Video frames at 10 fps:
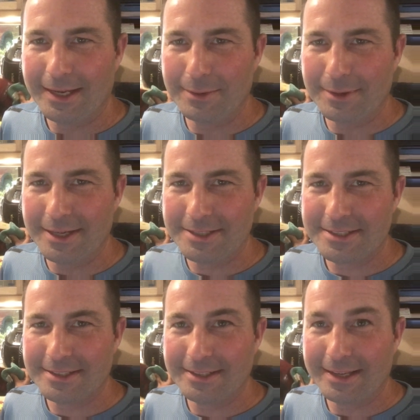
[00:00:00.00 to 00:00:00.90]

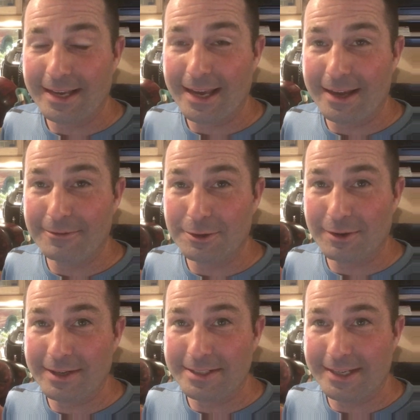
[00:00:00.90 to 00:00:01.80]
anyways, have a
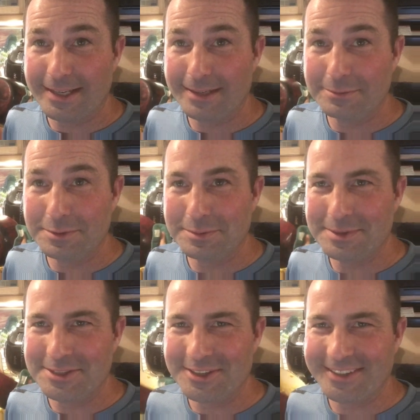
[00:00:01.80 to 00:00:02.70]
great day, and we'll
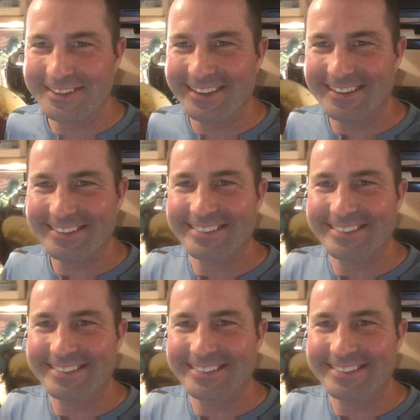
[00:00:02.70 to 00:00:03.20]
be talking to you.